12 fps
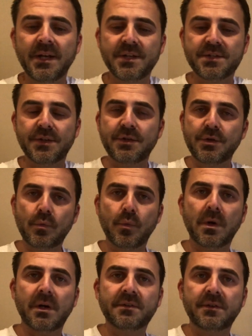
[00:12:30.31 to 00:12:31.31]
So you
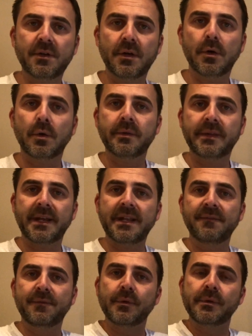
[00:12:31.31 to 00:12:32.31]
want to know that
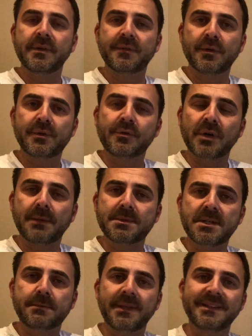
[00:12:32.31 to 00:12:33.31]
if they're drop
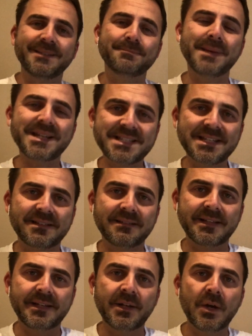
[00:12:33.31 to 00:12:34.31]
shipping
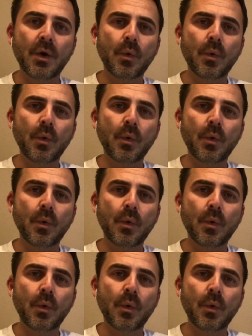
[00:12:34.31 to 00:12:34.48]
domestically,